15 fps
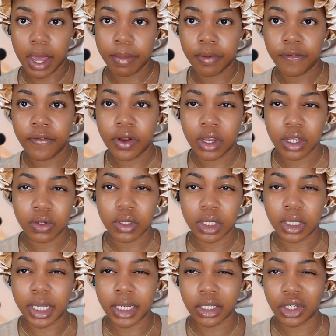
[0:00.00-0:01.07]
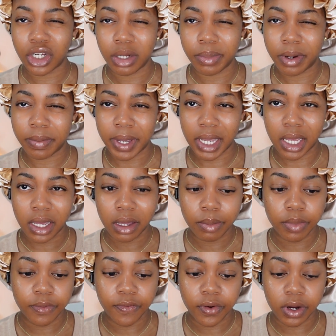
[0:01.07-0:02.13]
I prefer using like cheaper
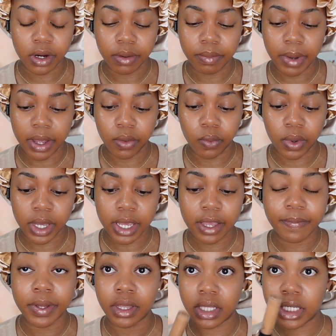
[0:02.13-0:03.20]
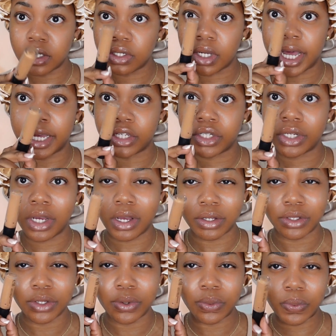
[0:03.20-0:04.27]
makeup for my wig, but these are actually
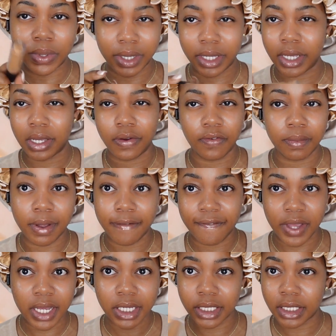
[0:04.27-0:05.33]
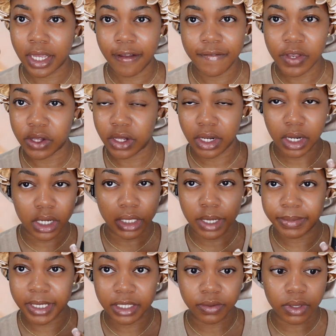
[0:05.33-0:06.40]
also really good for my face. I'm
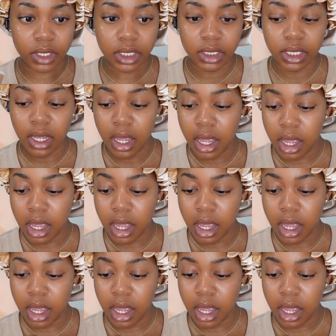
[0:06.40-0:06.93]
obsessed with these.